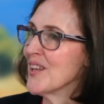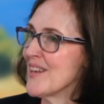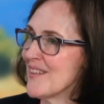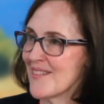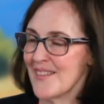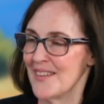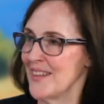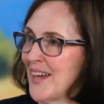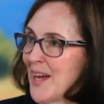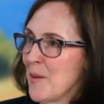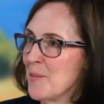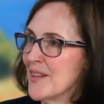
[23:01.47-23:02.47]
its
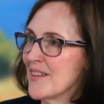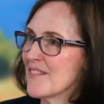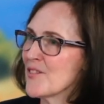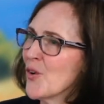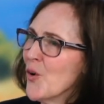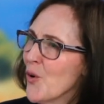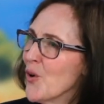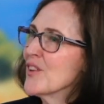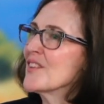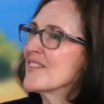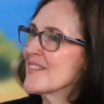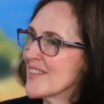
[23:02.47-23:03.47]
inhabitants, for all
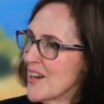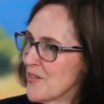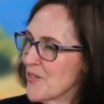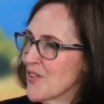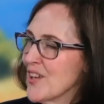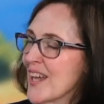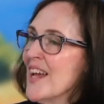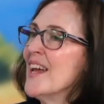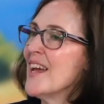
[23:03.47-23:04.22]
the suffering